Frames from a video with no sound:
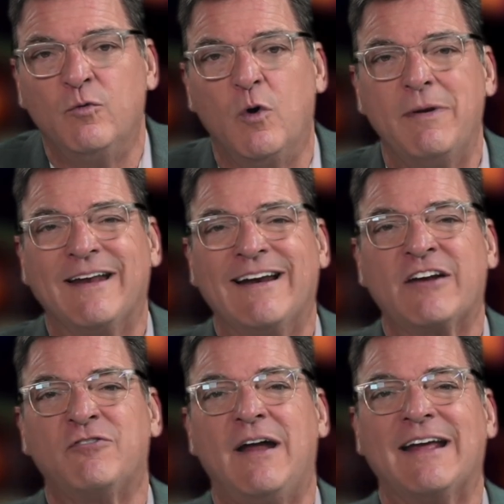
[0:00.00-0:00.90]
We'll be in
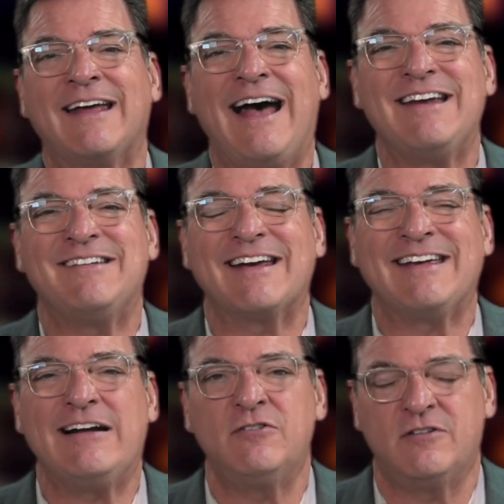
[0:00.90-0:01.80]
electronic high-tech
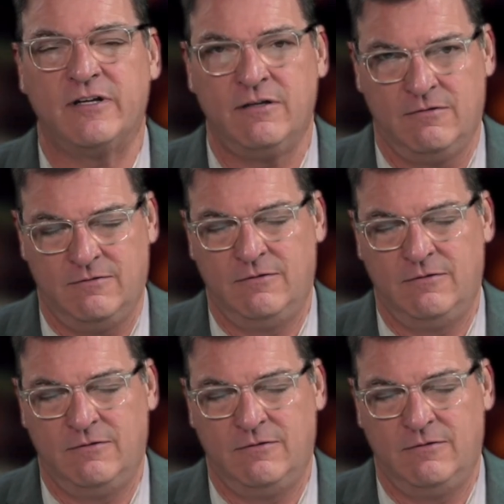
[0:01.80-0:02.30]
counseling.